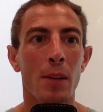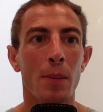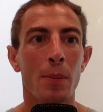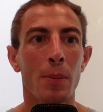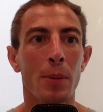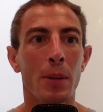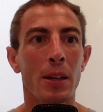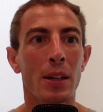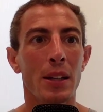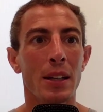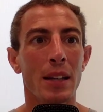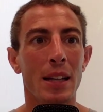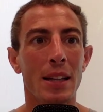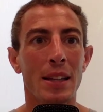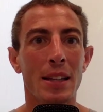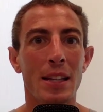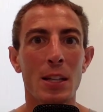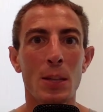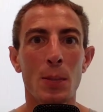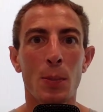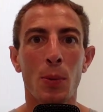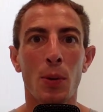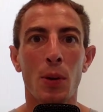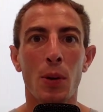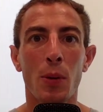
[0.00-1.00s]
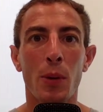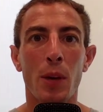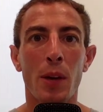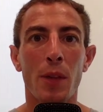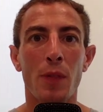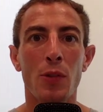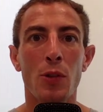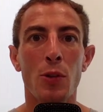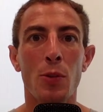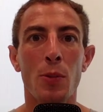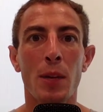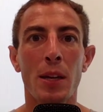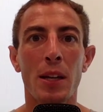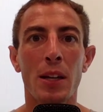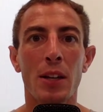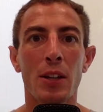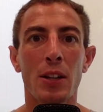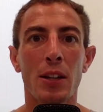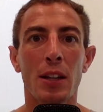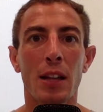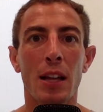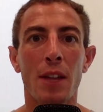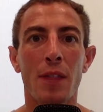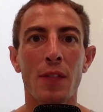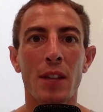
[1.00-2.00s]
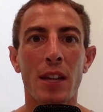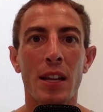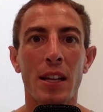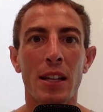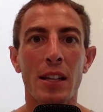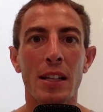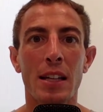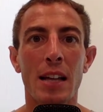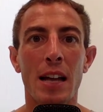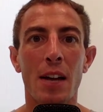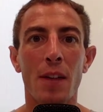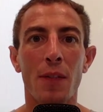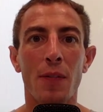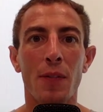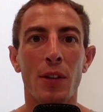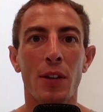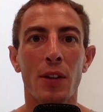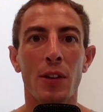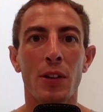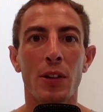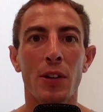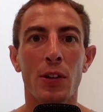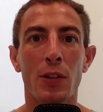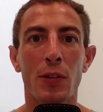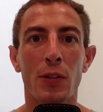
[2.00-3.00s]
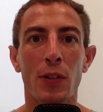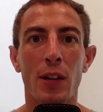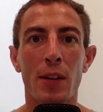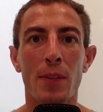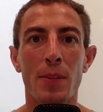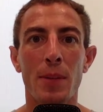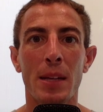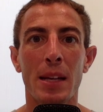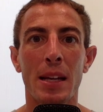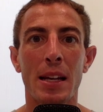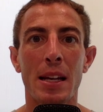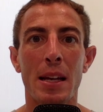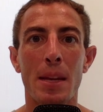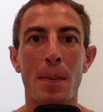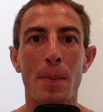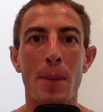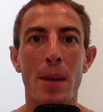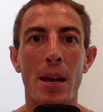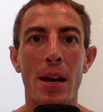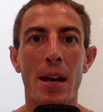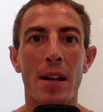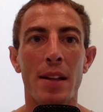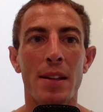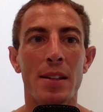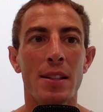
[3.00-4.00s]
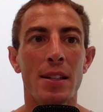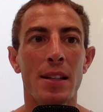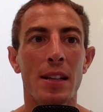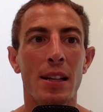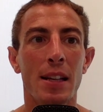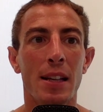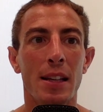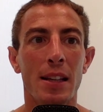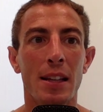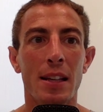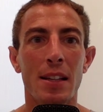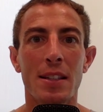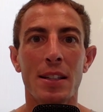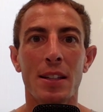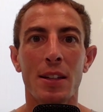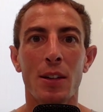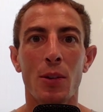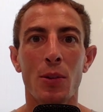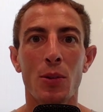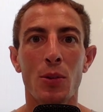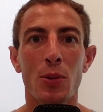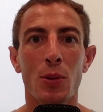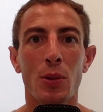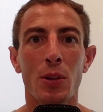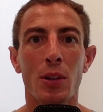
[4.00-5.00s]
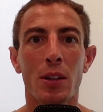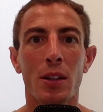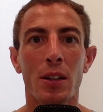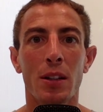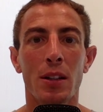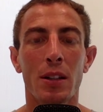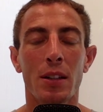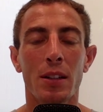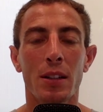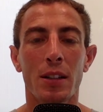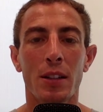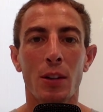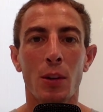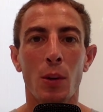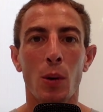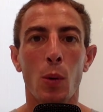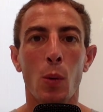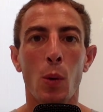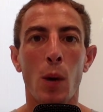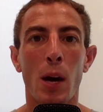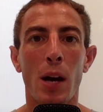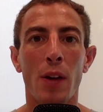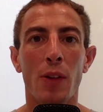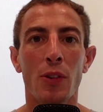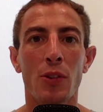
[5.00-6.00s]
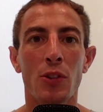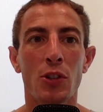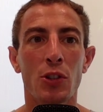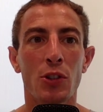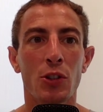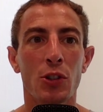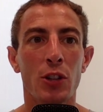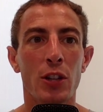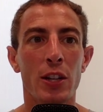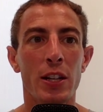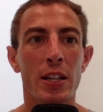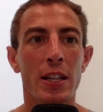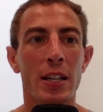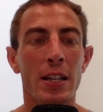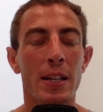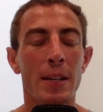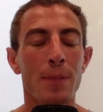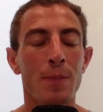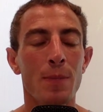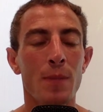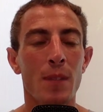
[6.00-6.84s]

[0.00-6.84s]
But at this point, we have too many good left-handed outfielders for him to get at bats unless he goes on a wild streak